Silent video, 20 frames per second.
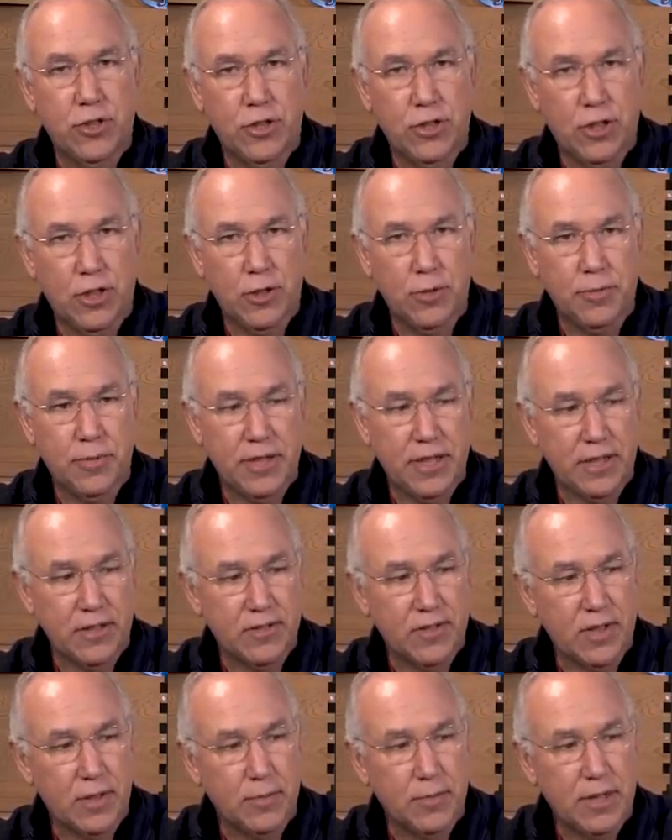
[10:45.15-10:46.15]
new
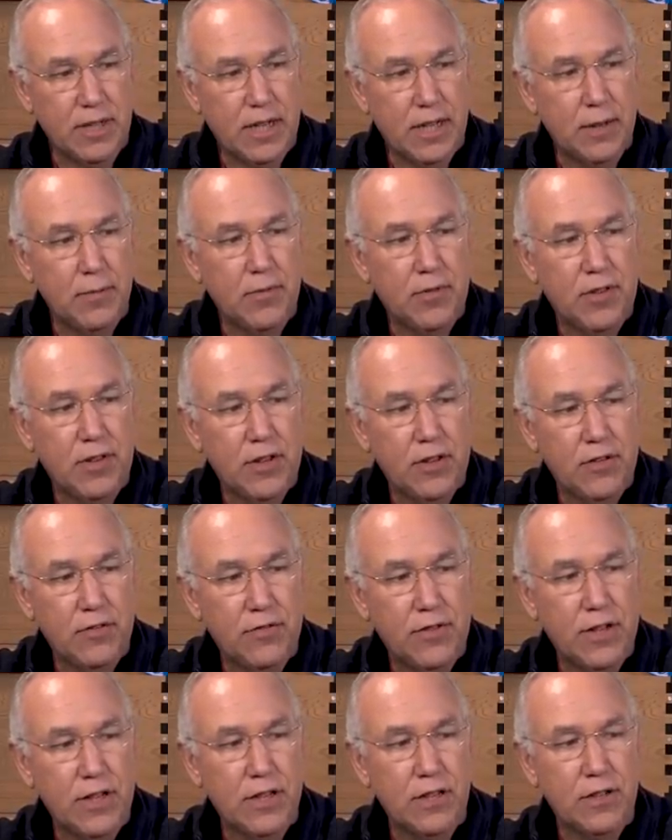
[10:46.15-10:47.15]
openings sometimes they'll
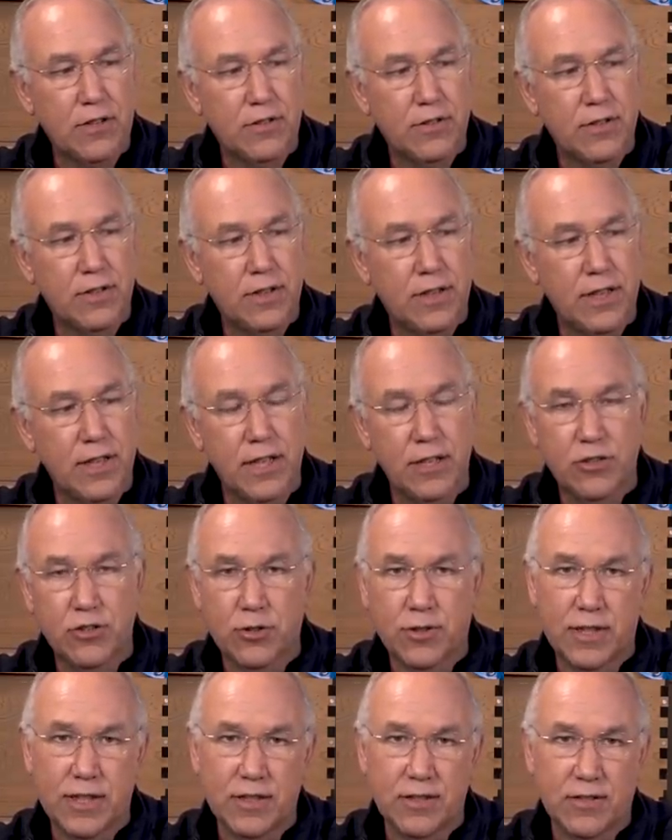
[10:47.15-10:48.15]
follow the
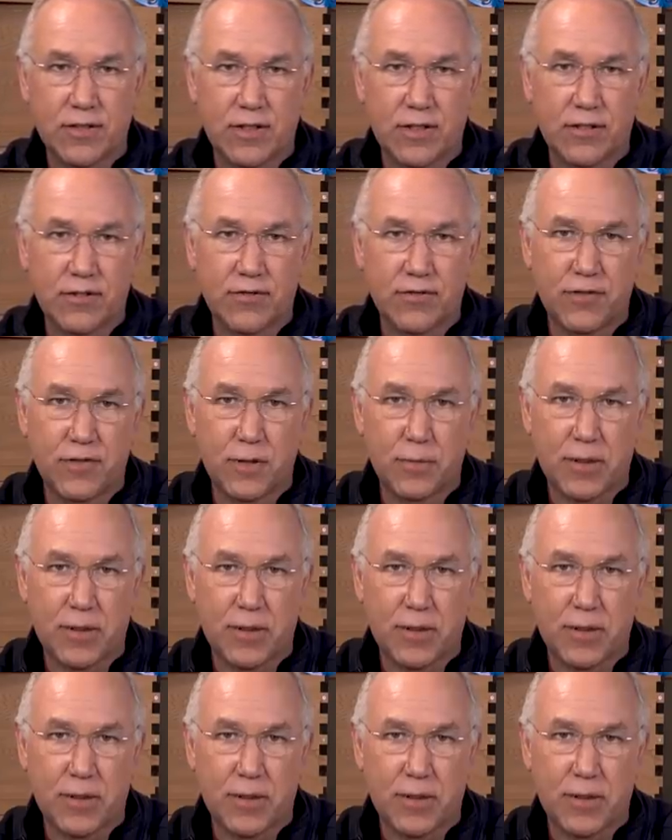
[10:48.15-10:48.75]
joints of